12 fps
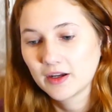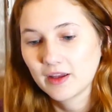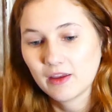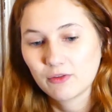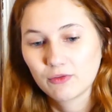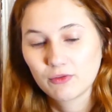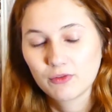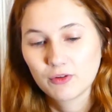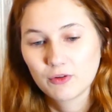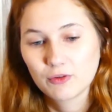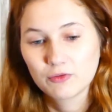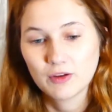if
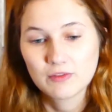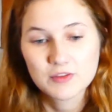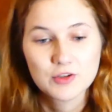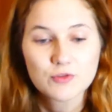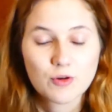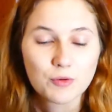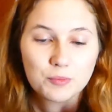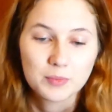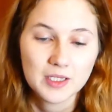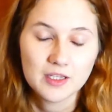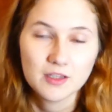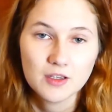15 year old
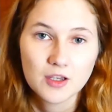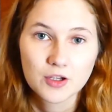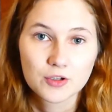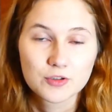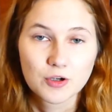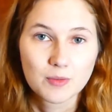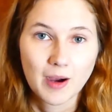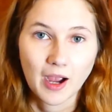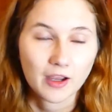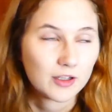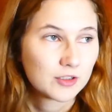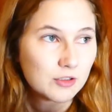me could go
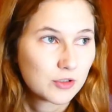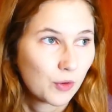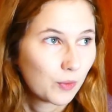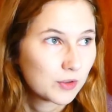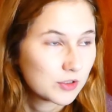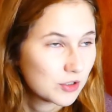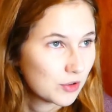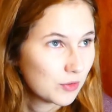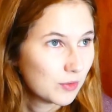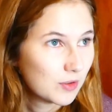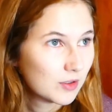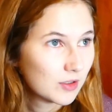back and talk
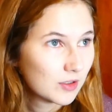to